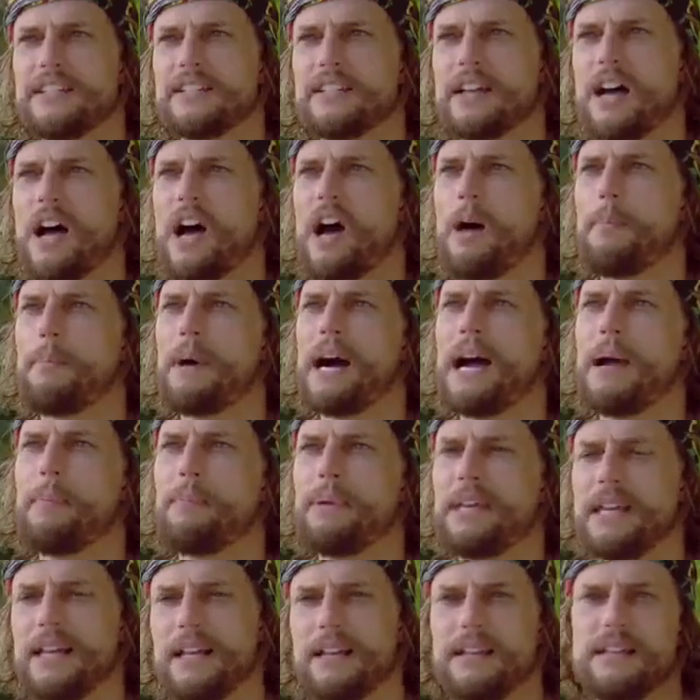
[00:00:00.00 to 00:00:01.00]
exile by
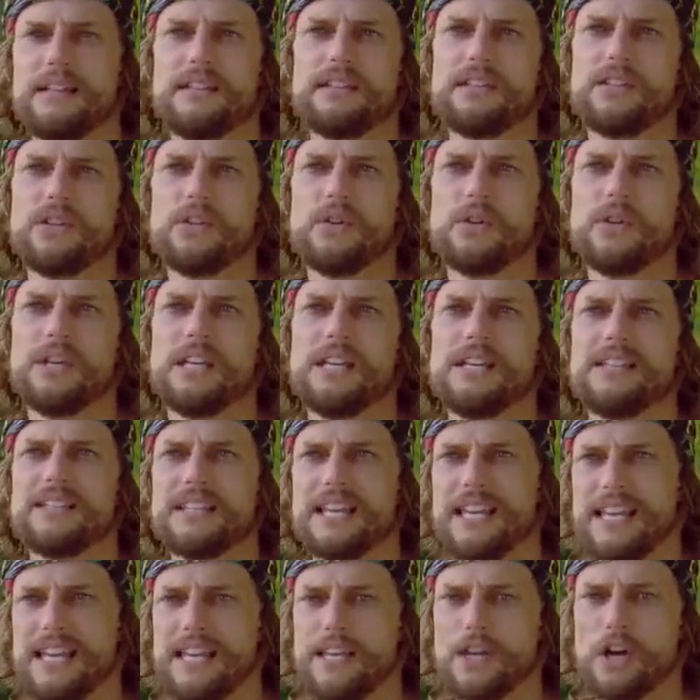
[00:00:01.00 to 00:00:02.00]
appealing to
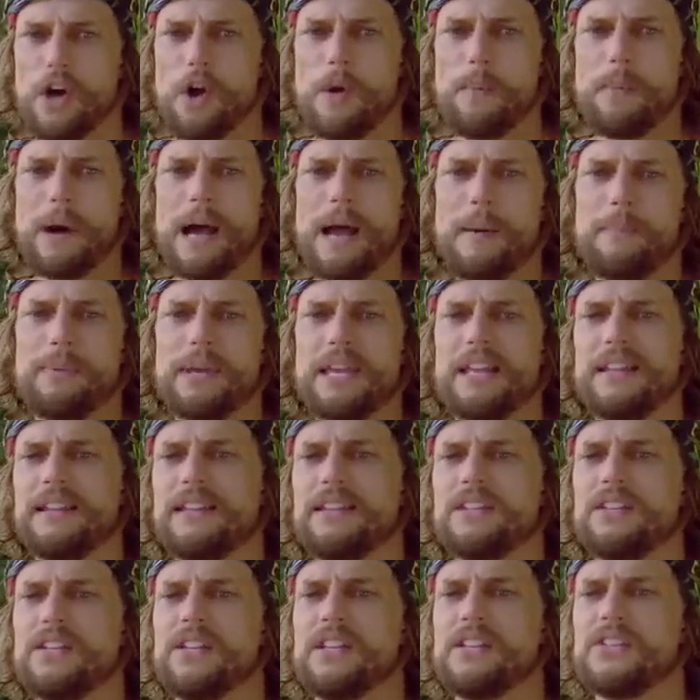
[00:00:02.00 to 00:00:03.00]
his ego, by
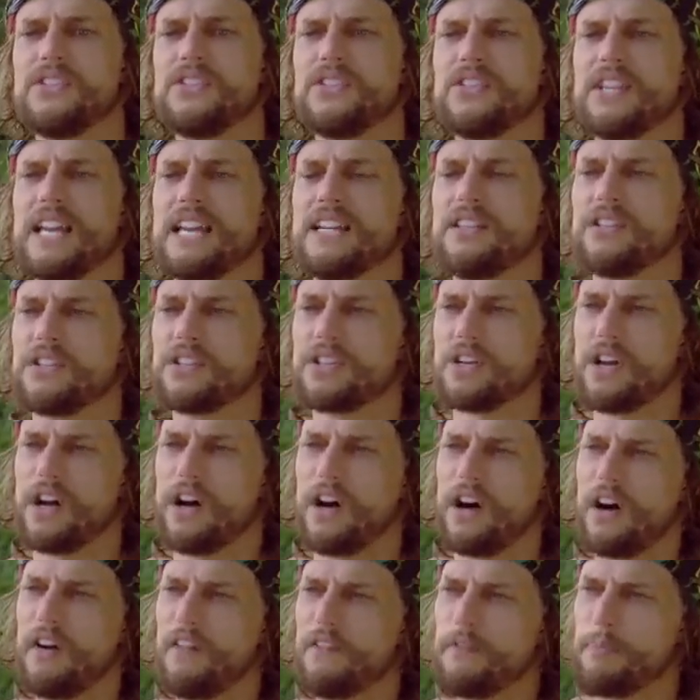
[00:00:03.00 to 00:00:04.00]
appealing to his sense
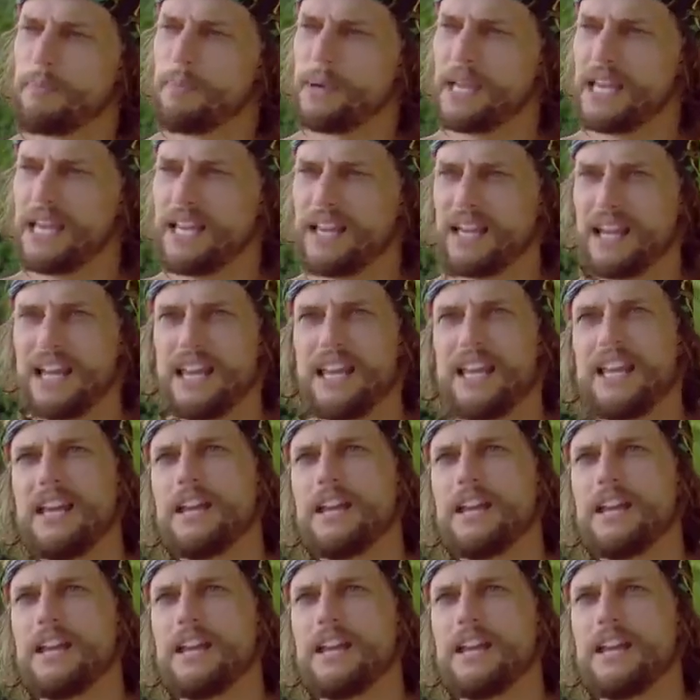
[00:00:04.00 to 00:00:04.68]
of being a